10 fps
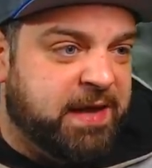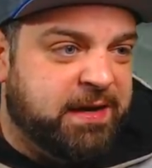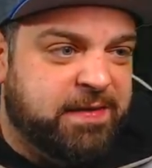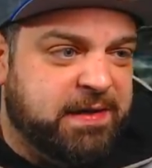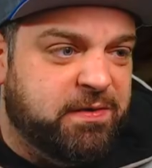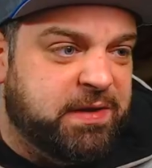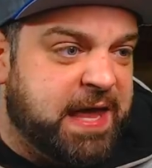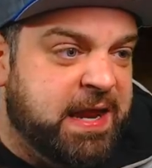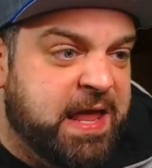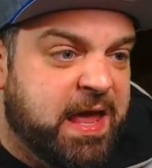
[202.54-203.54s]
and then you
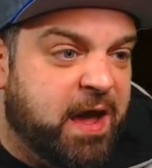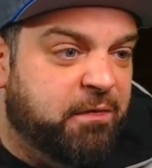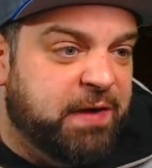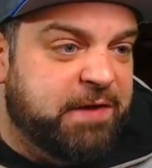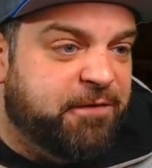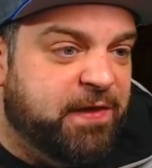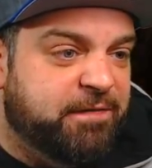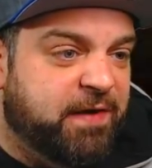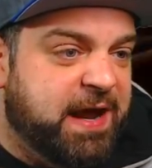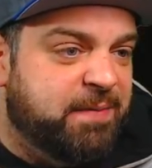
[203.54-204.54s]
get a refill
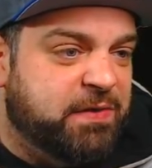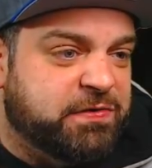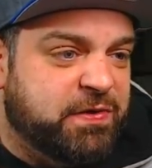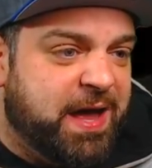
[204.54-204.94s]
of your ammo. So